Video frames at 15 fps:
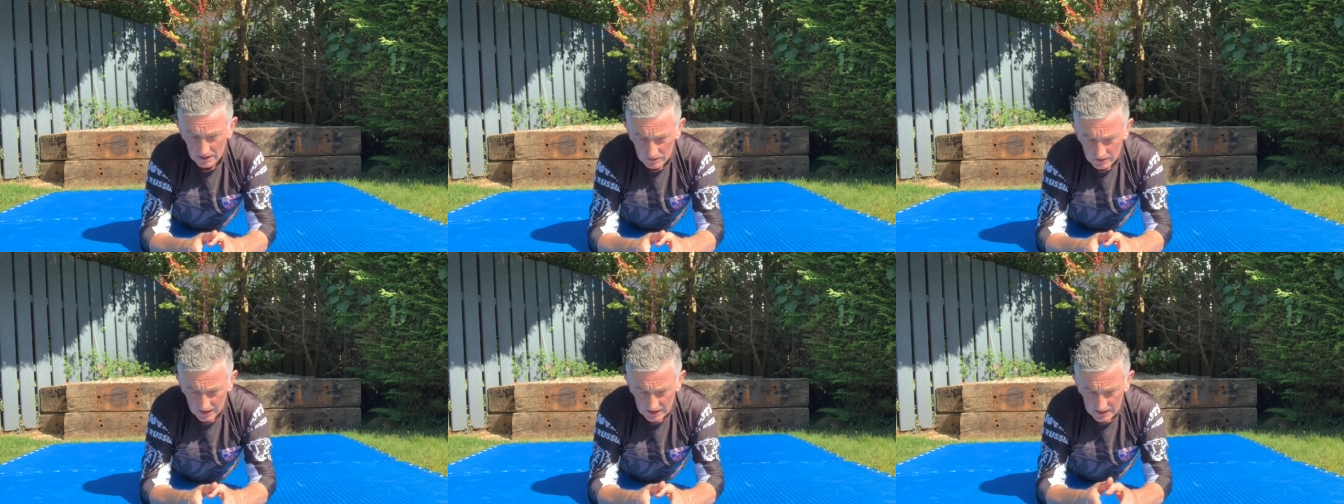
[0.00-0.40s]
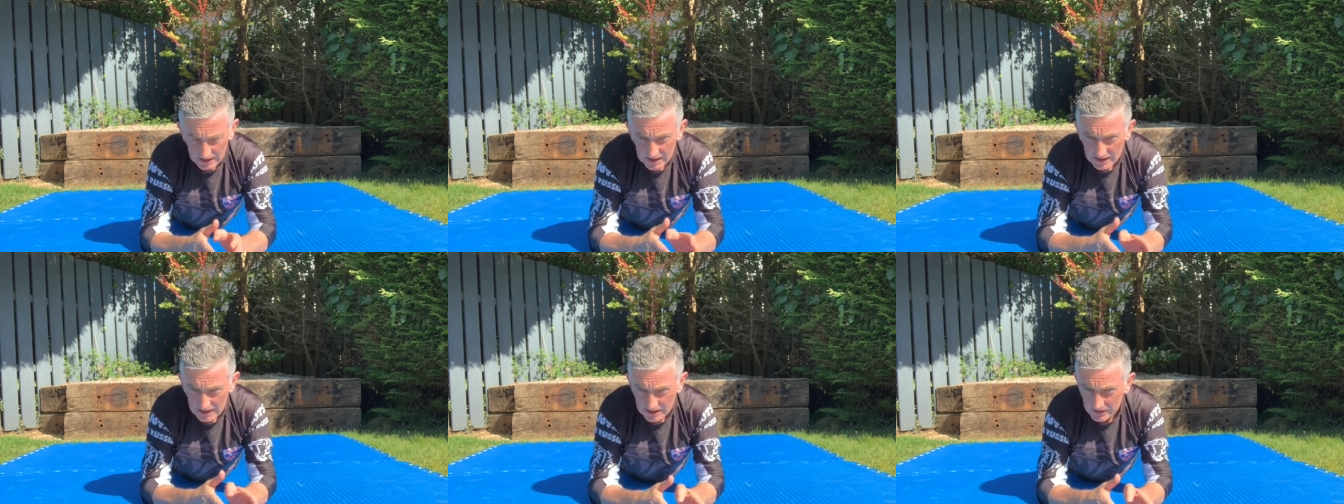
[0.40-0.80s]
Okay?
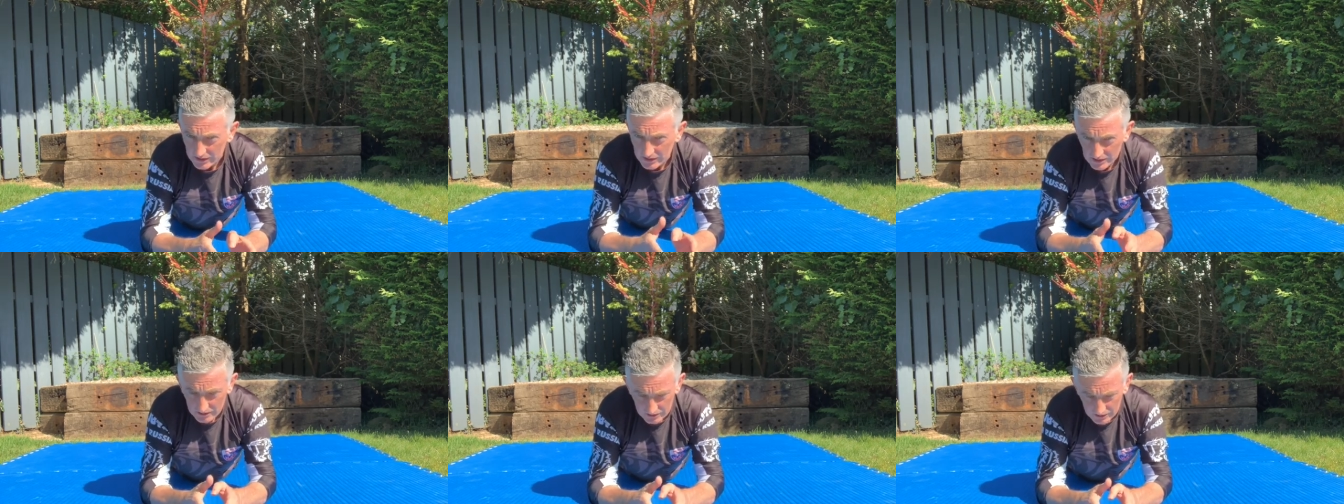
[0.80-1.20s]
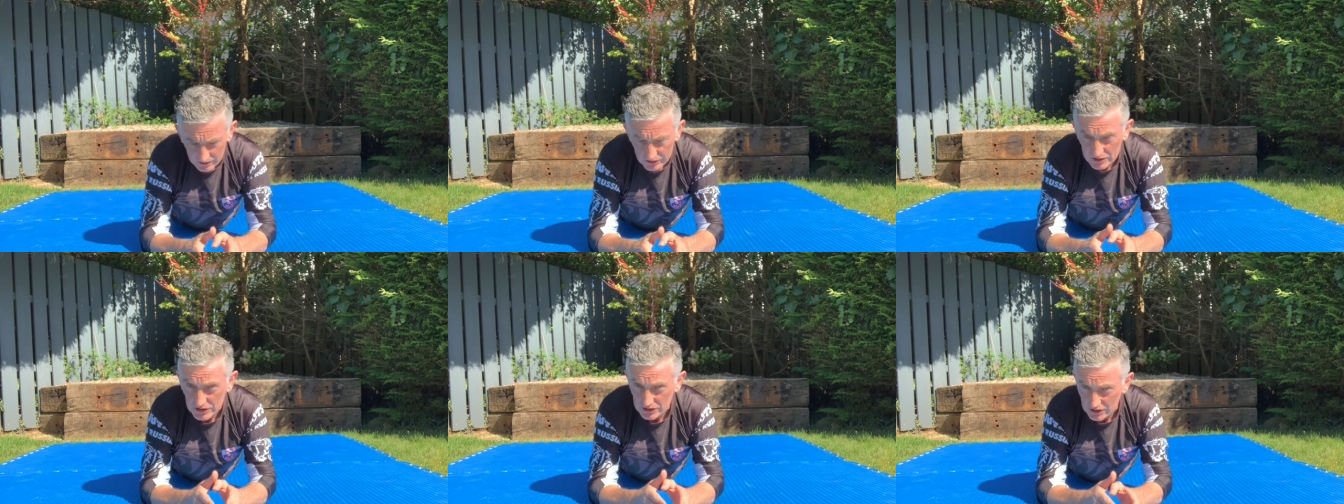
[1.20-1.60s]
The
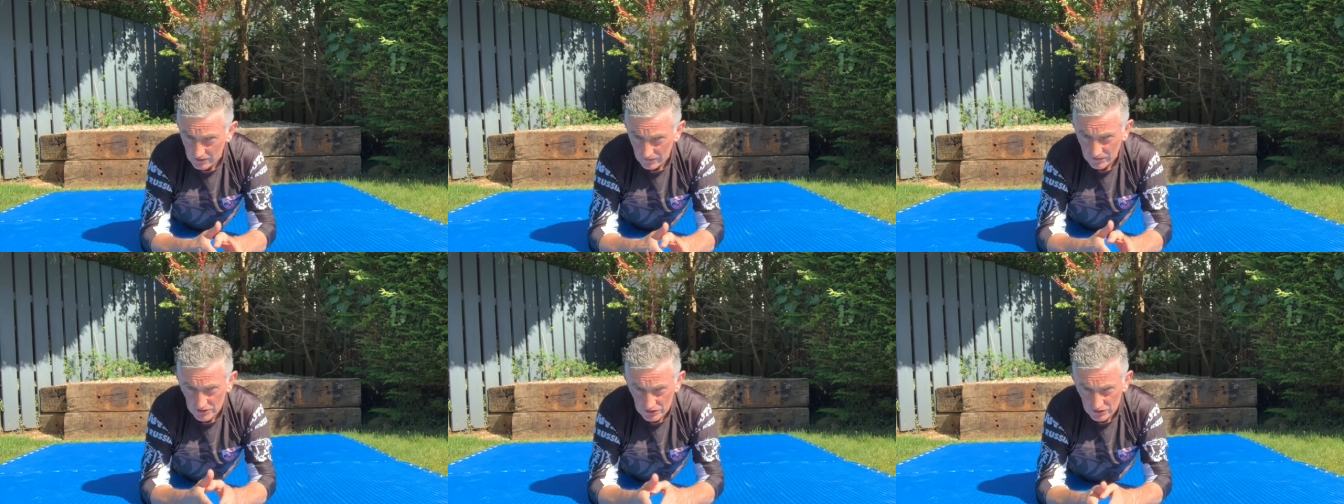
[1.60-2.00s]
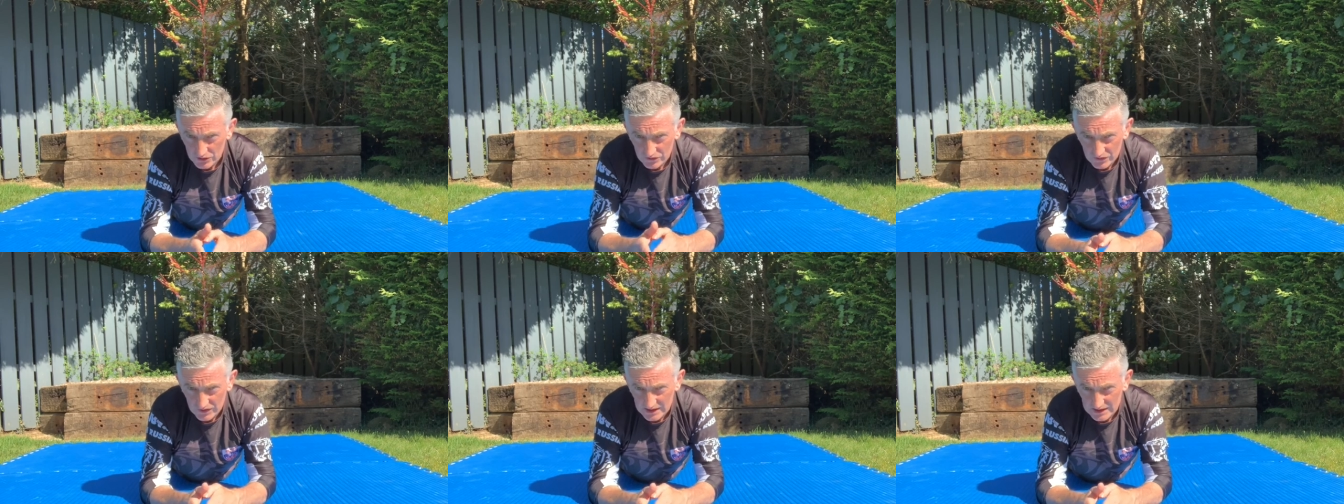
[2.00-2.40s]
discomfort you
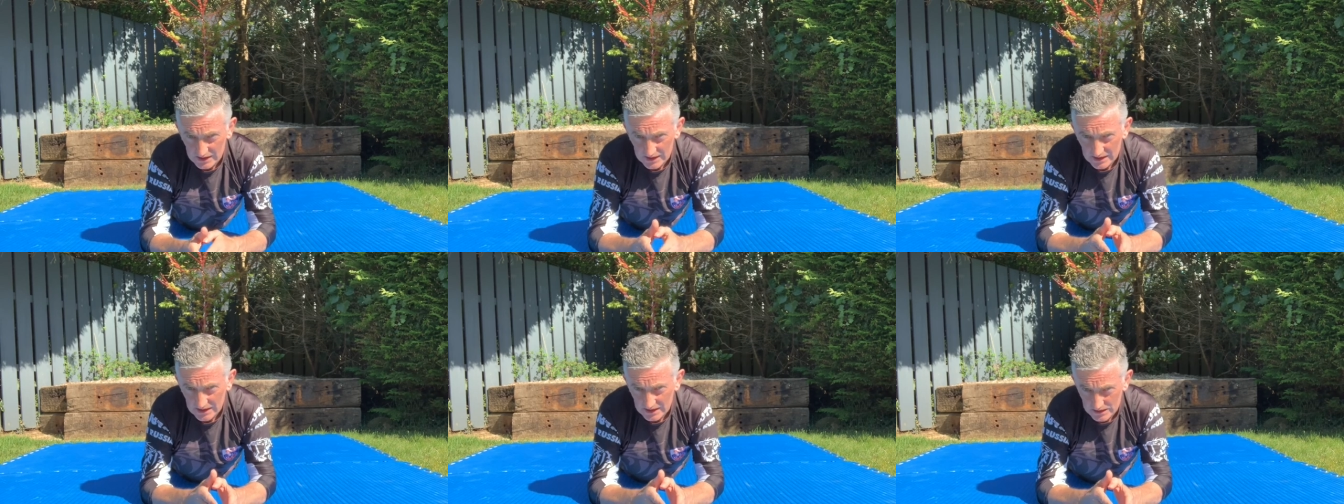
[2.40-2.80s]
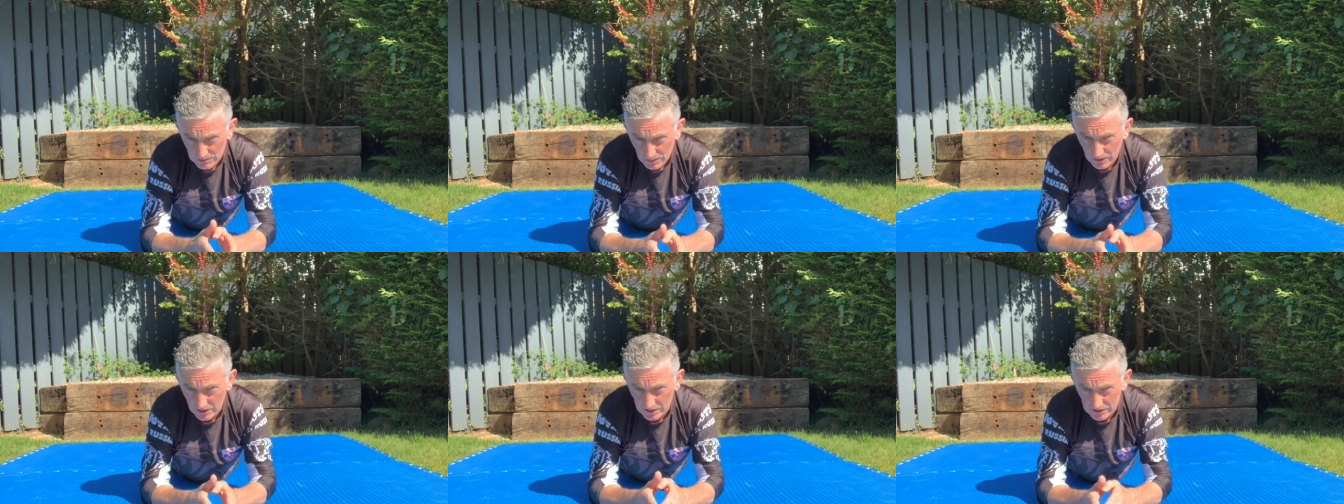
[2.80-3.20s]
feel is
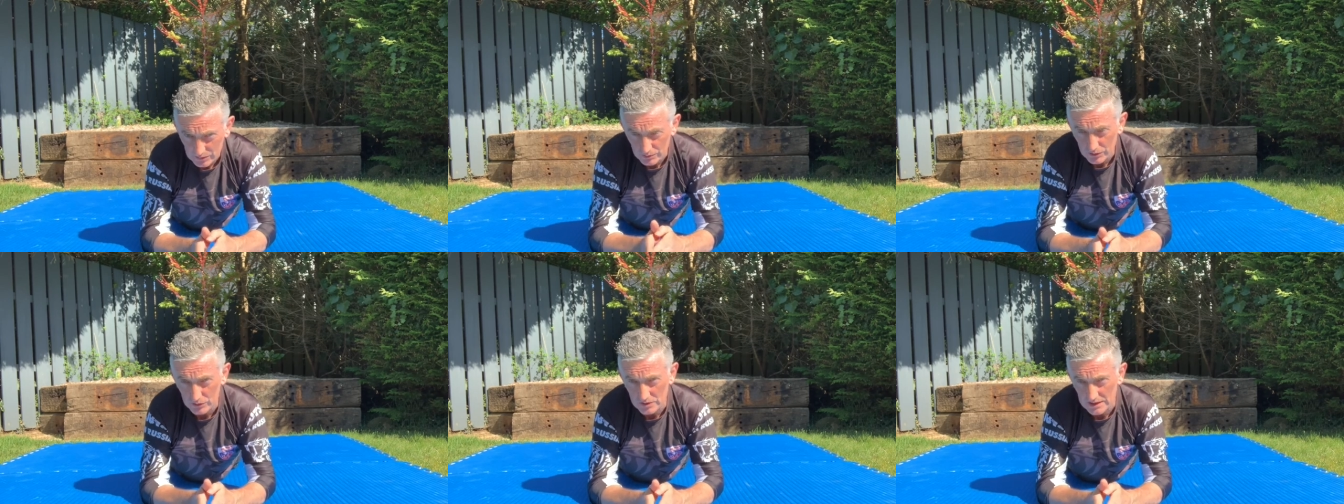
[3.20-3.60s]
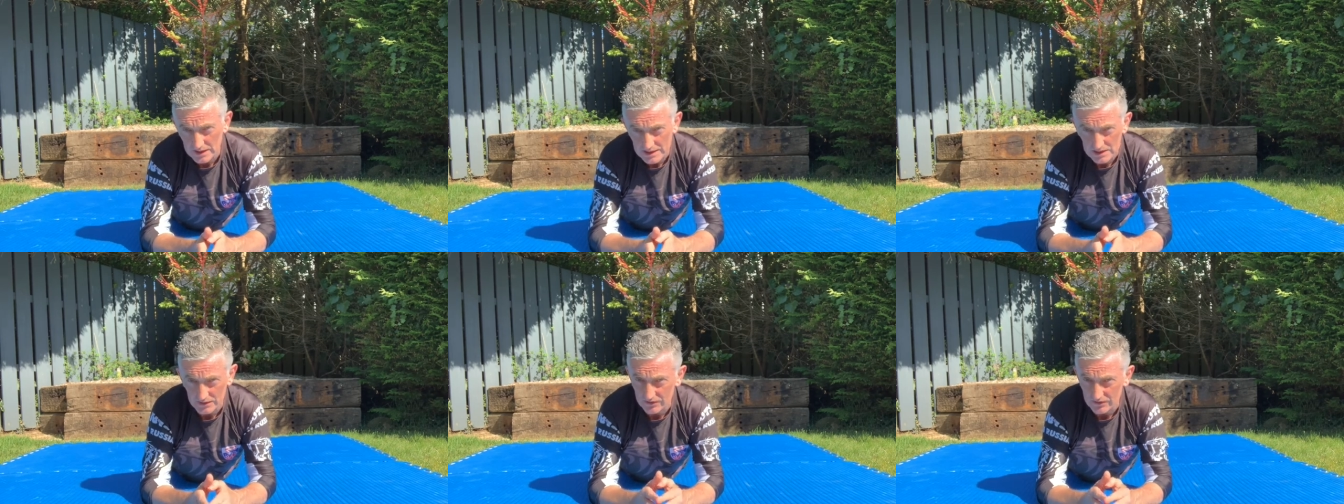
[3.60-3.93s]
part of the process.